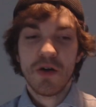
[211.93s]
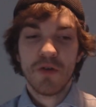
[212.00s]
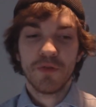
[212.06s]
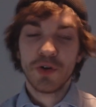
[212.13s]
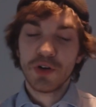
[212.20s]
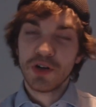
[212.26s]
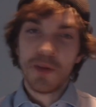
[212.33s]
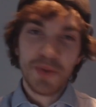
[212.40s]

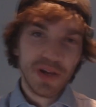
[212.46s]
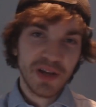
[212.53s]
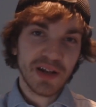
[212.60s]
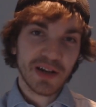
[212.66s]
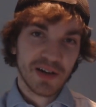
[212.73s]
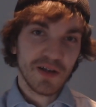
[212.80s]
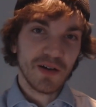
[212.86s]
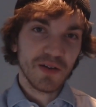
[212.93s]
For the company
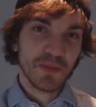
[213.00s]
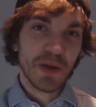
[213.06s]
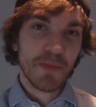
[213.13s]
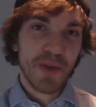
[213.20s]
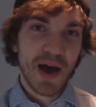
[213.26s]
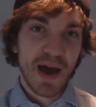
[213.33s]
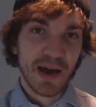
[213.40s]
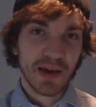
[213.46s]
that called me
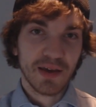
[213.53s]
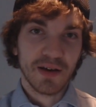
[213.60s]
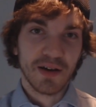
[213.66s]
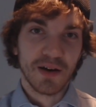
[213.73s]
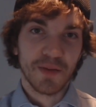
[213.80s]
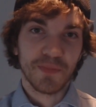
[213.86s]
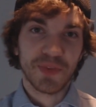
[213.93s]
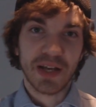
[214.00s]
back,
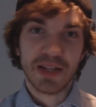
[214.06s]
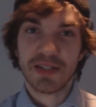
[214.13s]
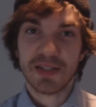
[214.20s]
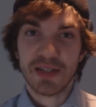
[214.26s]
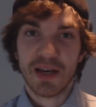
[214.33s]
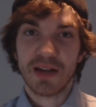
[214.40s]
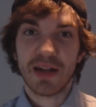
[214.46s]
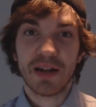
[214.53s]
that
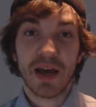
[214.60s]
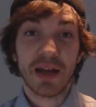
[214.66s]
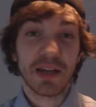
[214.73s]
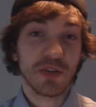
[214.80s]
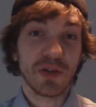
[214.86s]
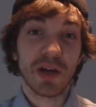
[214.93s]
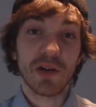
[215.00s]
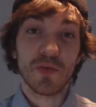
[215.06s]
said that I need
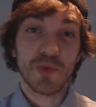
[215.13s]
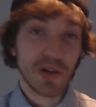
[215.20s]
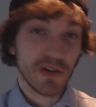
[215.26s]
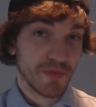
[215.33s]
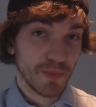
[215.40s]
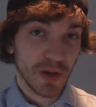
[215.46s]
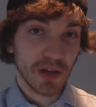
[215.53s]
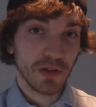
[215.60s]
to get rid
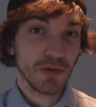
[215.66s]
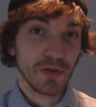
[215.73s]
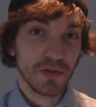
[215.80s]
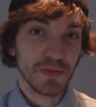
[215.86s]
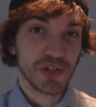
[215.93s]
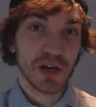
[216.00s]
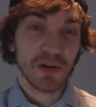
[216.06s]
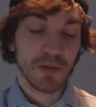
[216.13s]
of my
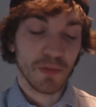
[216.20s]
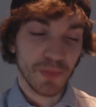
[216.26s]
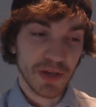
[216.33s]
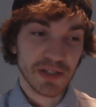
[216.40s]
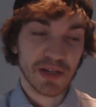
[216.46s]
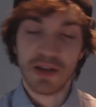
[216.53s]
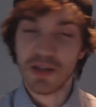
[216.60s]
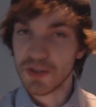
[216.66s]
YouTube channel,
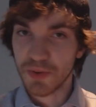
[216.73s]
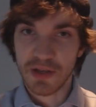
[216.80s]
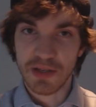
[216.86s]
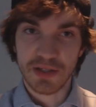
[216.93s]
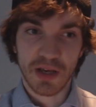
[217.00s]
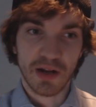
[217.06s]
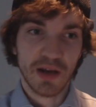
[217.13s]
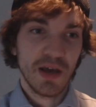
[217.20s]
basically, that's what they
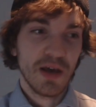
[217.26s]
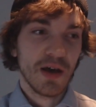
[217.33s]
said.